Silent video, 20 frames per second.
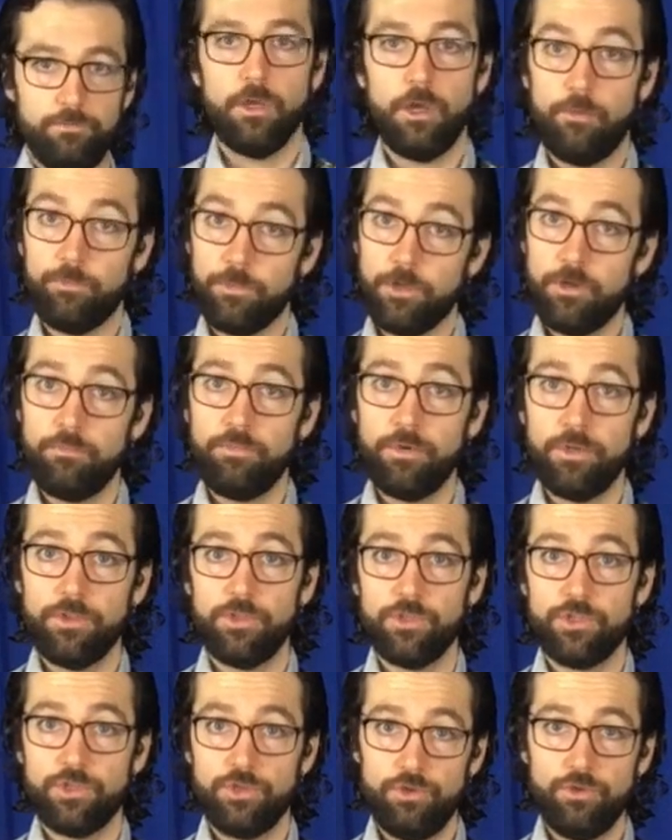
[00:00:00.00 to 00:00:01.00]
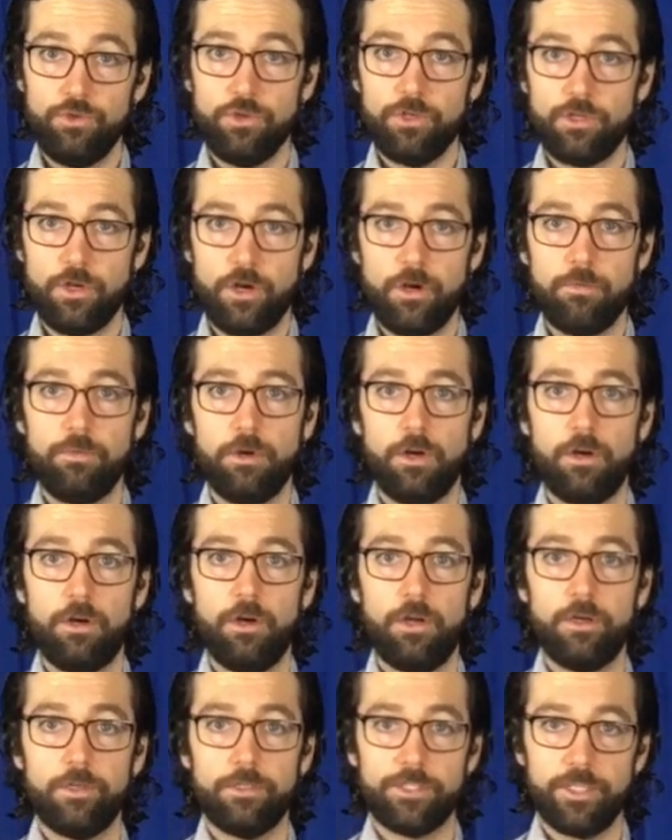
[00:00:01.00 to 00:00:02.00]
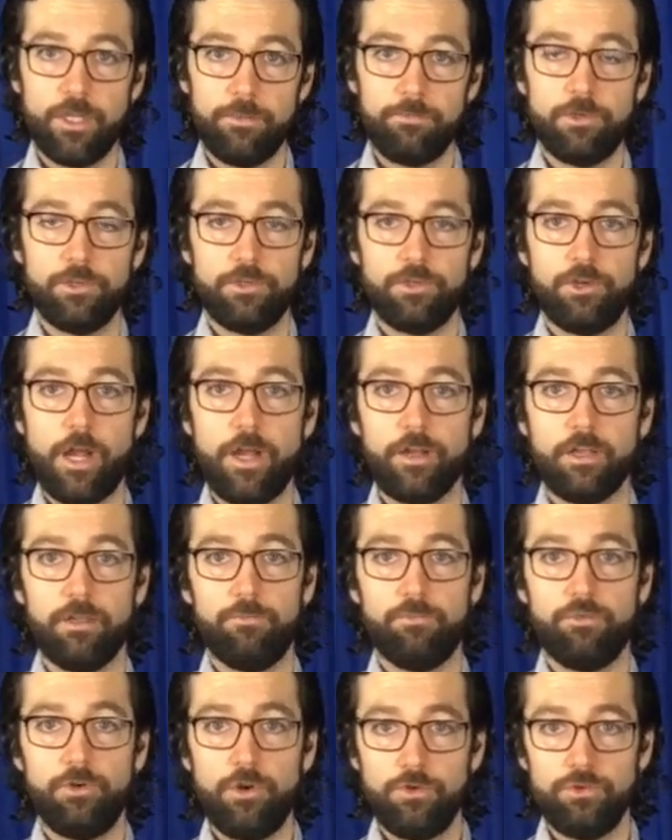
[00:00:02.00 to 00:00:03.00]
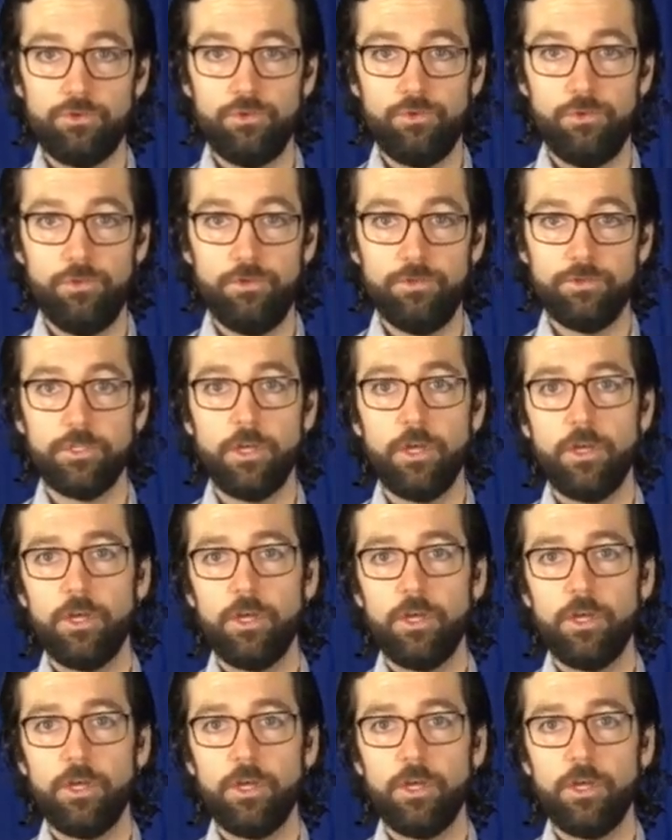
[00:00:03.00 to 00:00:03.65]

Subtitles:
I'm going to put this new guitar part on a separate track in Pro Tools